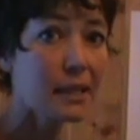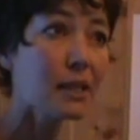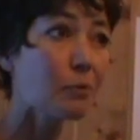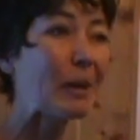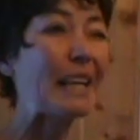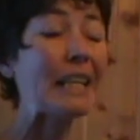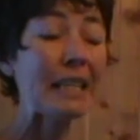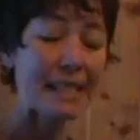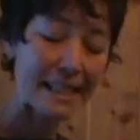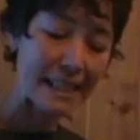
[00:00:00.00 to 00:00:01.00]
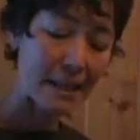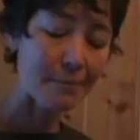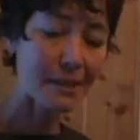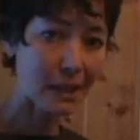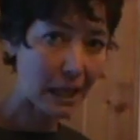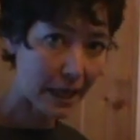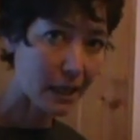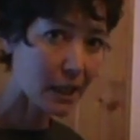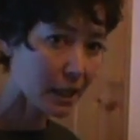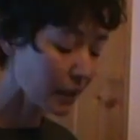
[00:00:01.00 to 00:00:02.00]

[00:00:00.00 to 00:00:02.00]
This is what it seems like.